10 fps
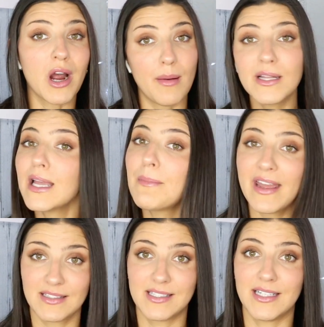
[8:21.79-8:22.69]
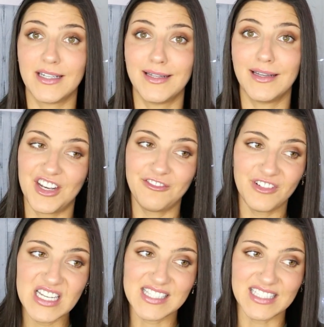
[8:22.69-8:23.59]
probably like man's did, and then it
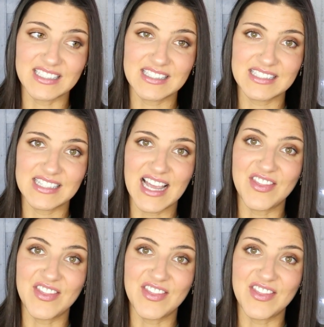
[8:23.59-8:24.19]
freezes.